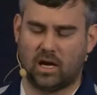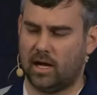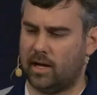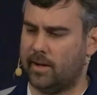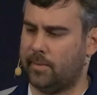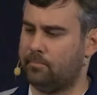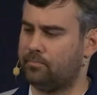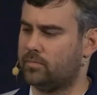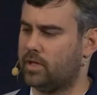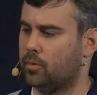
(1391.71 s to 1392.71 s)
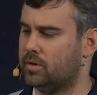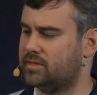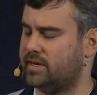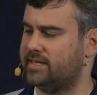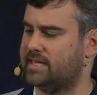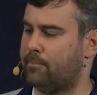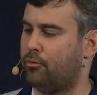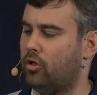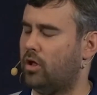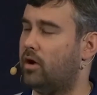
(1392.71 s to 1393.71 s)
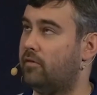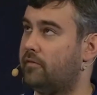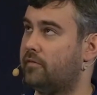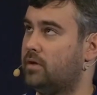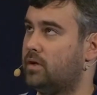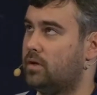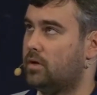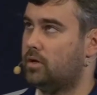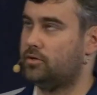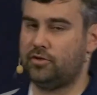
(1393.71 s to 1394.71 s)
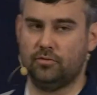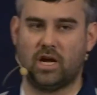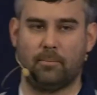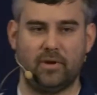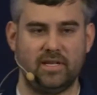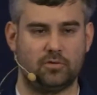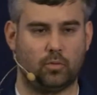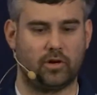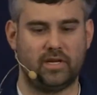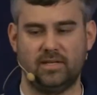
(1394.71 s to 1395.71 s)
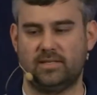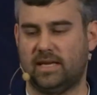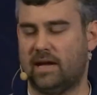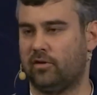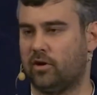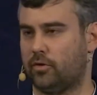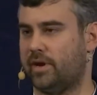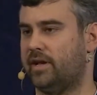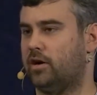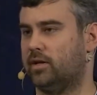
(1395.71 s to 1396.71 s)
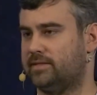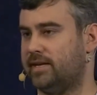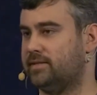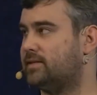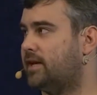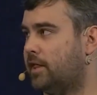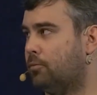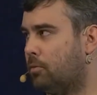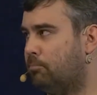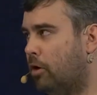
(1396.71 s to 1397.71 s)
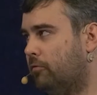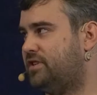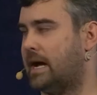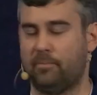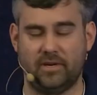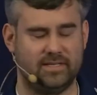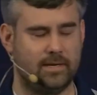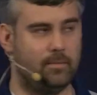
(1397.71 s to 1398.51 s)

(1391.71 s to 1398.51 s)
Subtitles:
There was an example of two companies working together on creating content, and they were both Japanese